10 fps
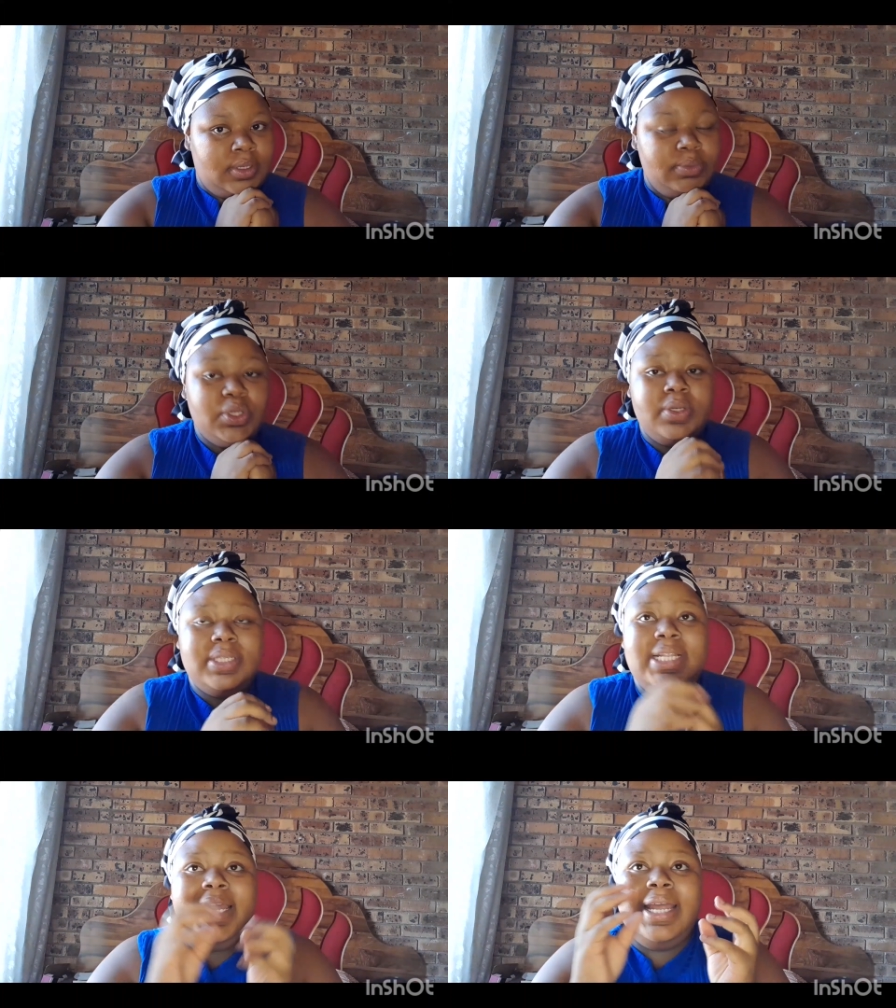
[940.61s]

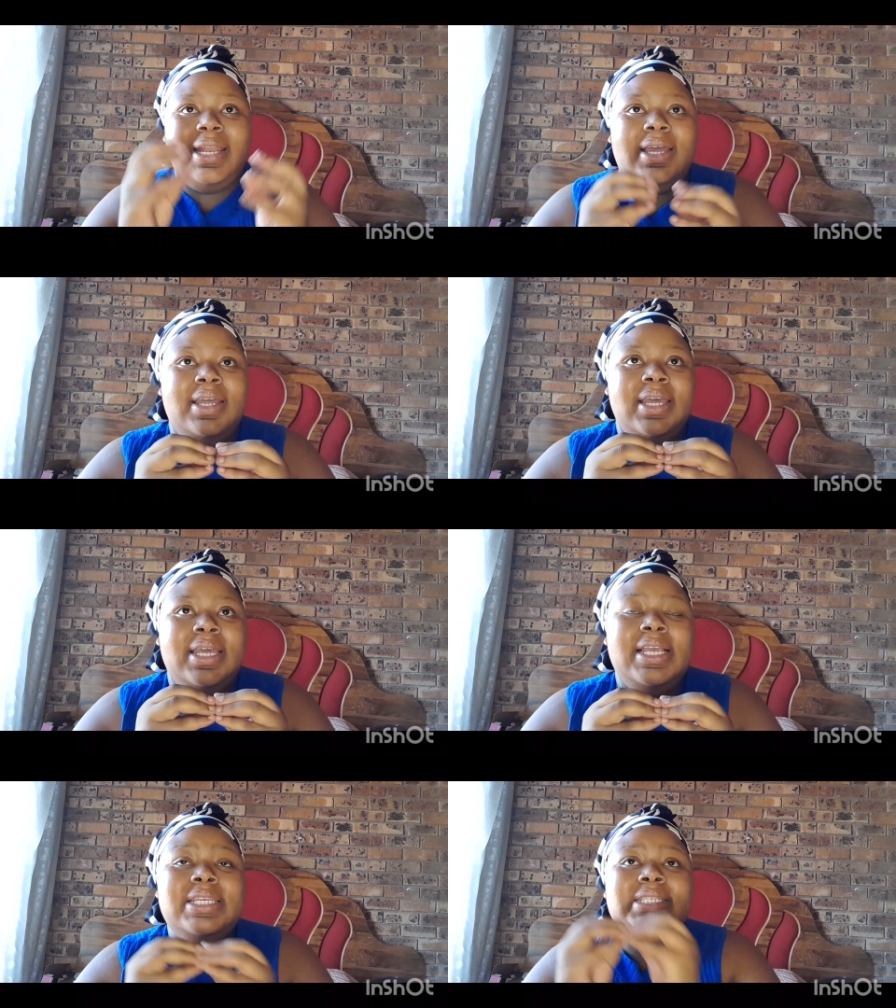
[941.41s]
Because Liana,
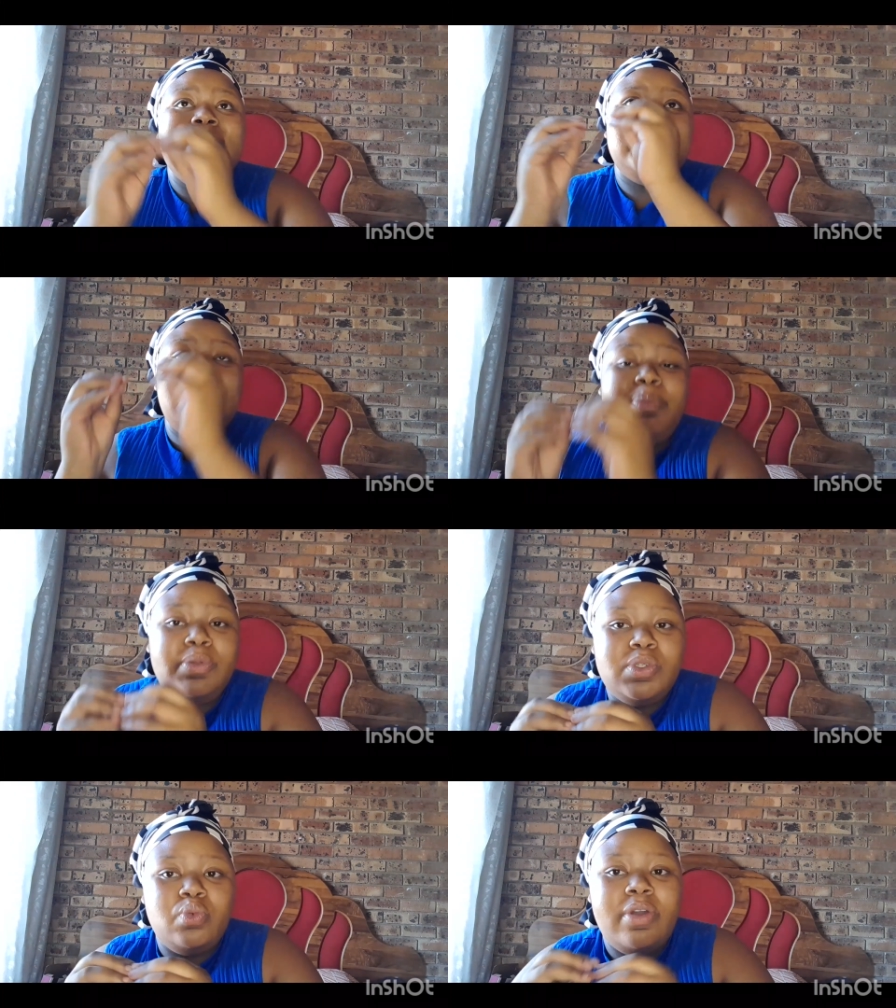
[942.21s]
his
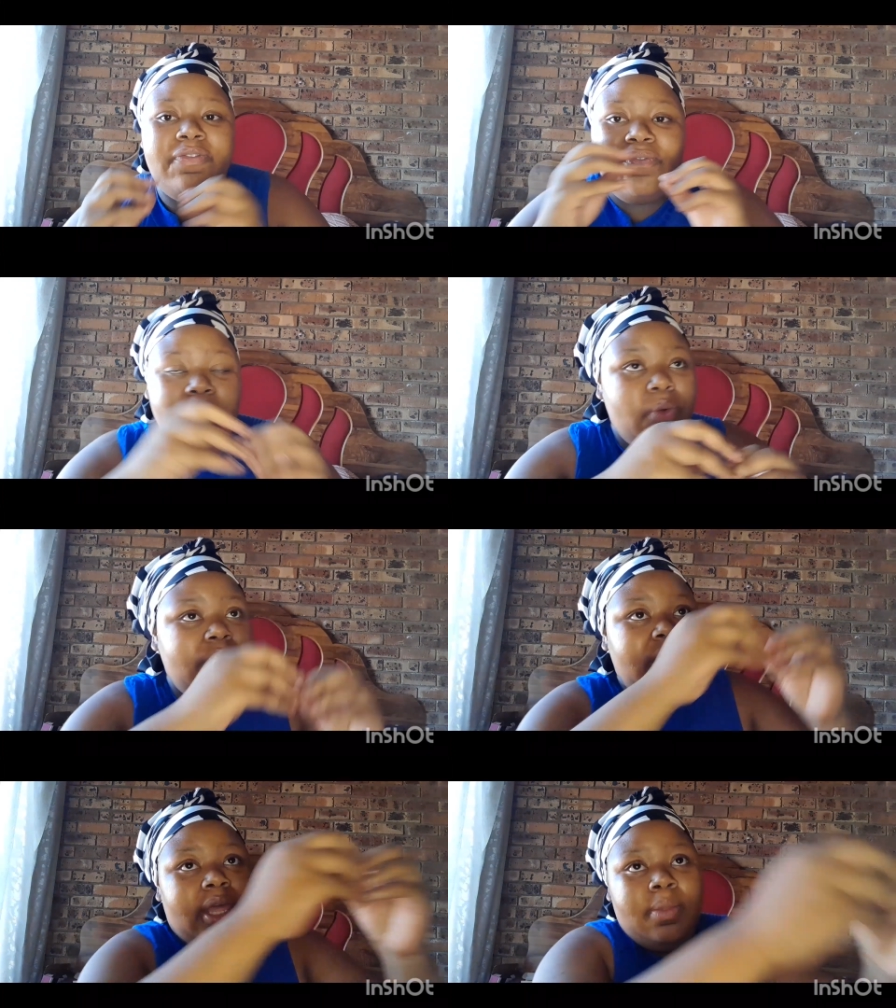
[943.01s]
disciples were
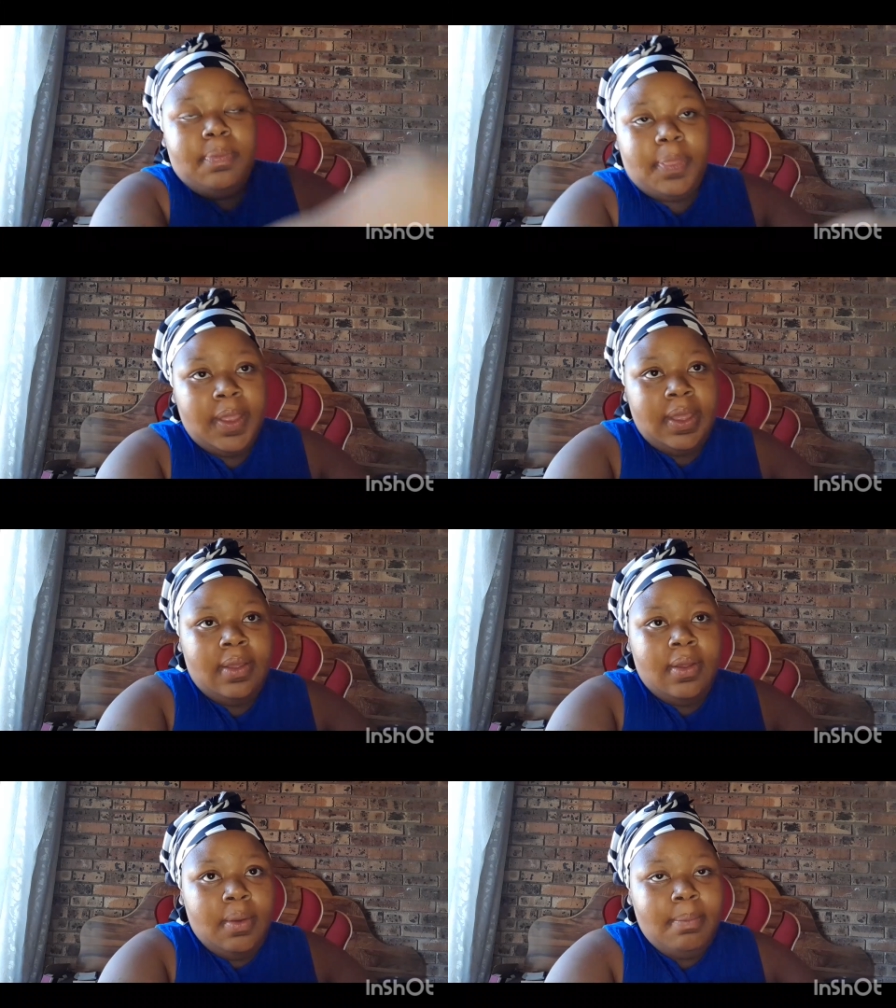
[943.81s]
following him.
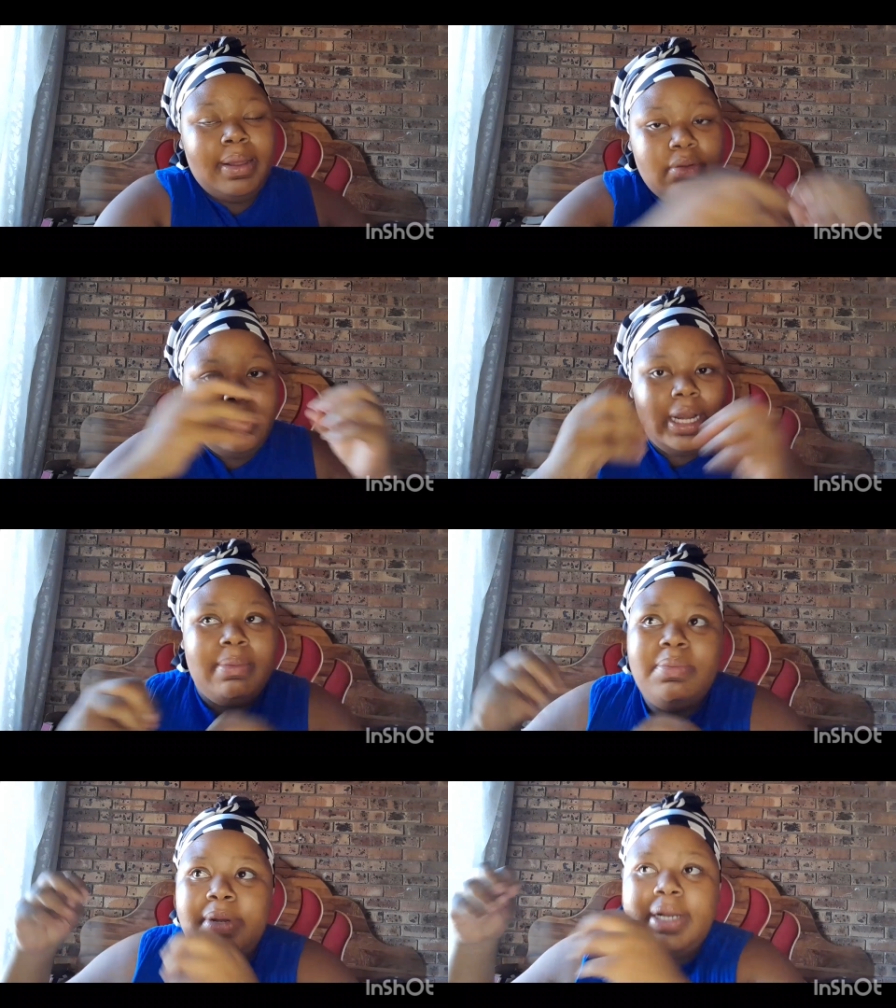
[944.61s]

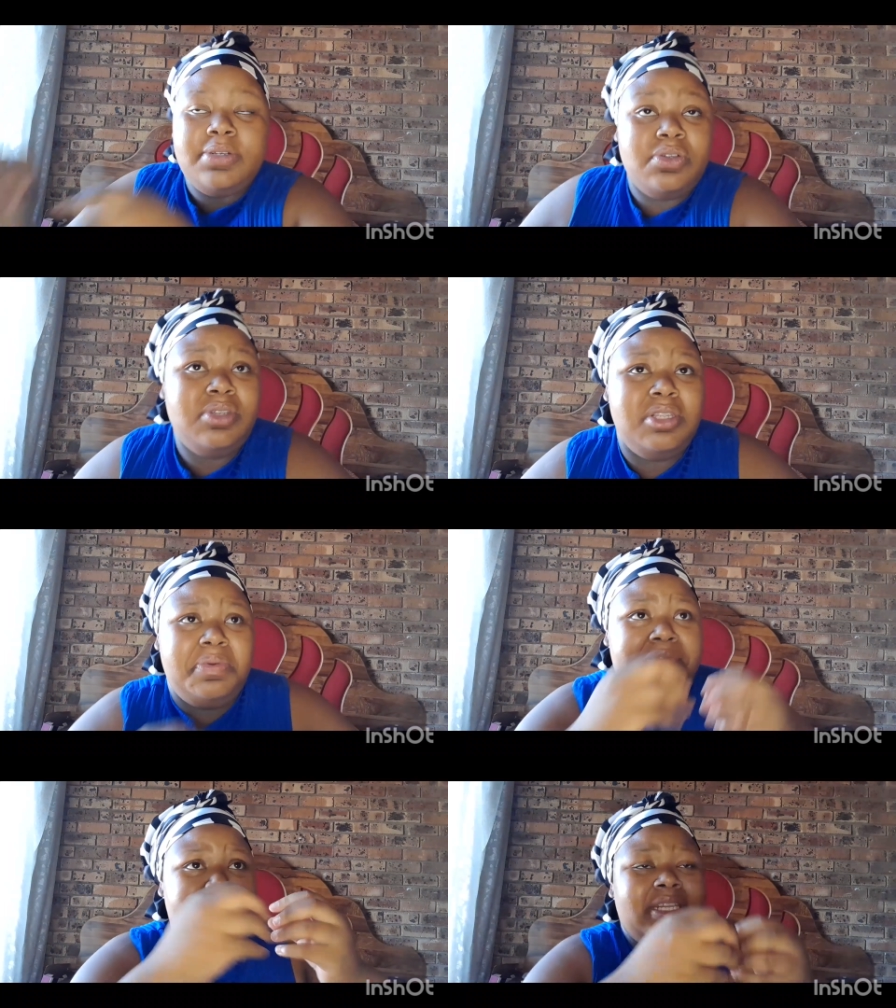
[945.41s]

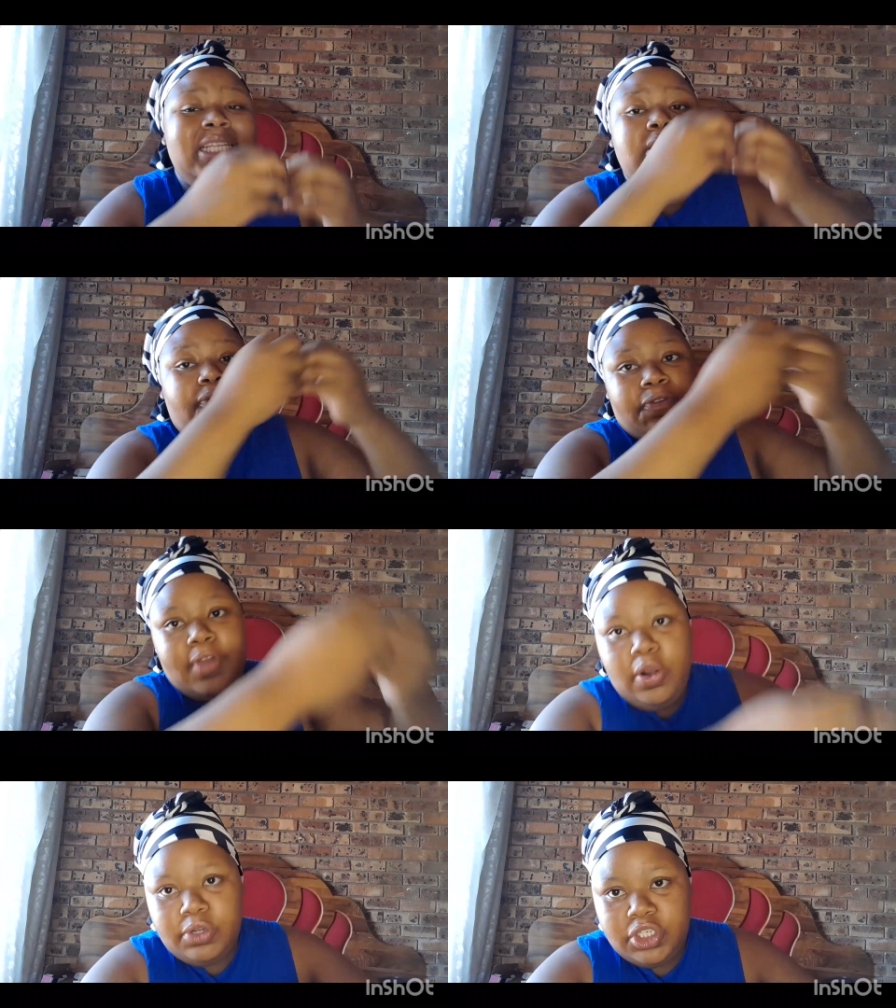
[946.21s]
That's
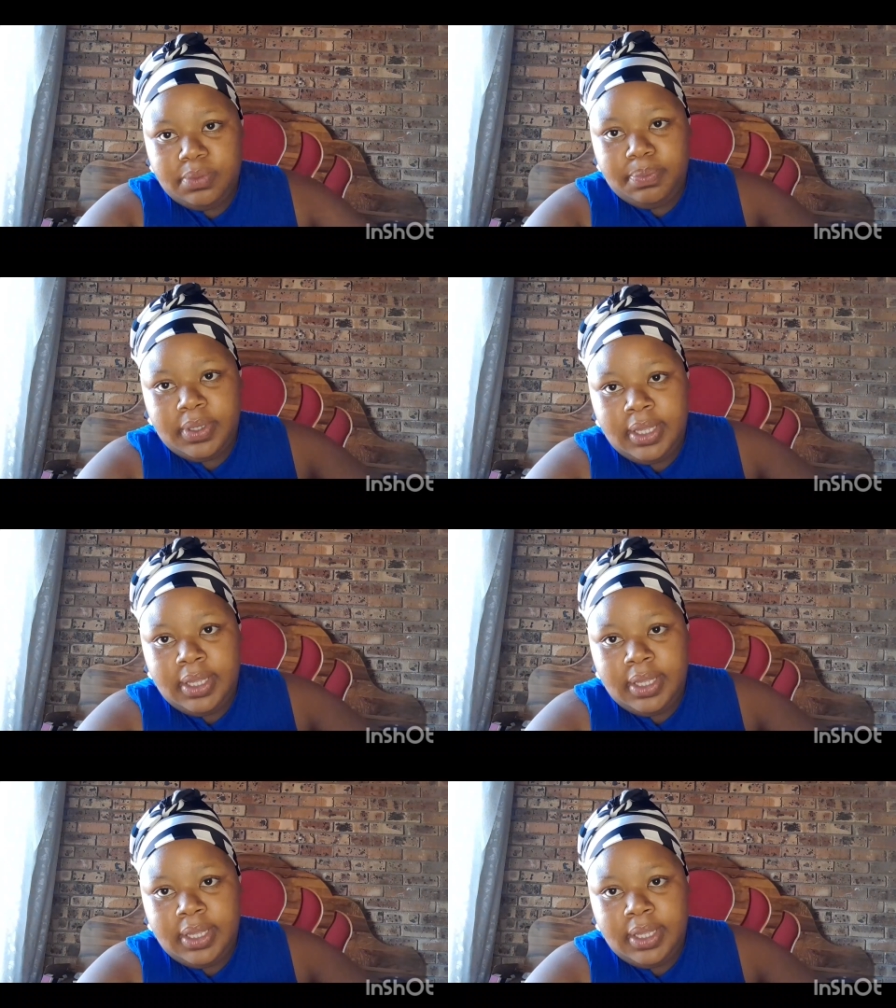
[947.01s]
fellowship.